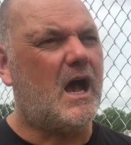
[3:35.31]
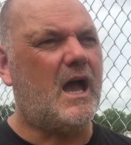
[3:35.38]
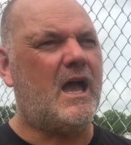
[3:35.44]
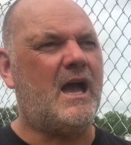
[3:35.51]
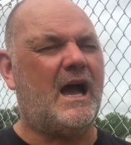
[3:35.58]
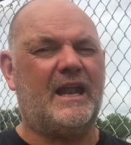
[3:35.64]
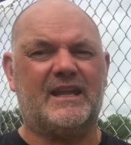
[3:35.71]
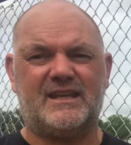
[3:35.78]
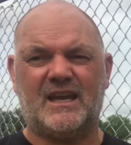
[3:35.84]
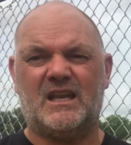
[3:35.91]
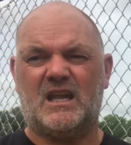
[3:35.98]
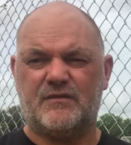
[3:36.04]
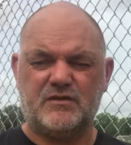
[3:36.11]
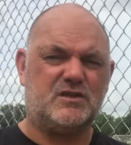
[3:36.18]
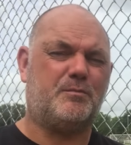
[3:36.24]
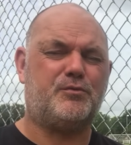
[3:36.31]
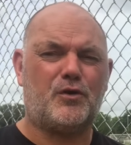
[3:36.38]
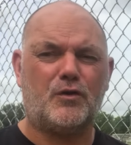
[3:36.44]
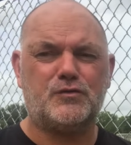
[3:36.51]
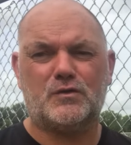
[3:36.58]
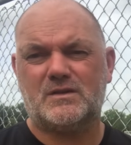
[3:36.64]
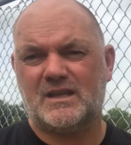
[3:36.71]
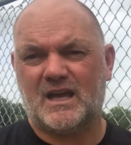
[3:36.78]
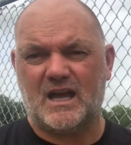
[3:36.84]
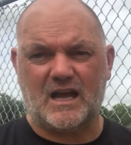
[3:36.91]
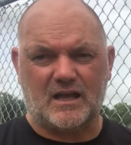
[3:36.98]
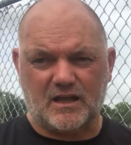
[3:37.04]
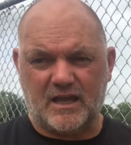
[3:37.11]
and again, if it's a product that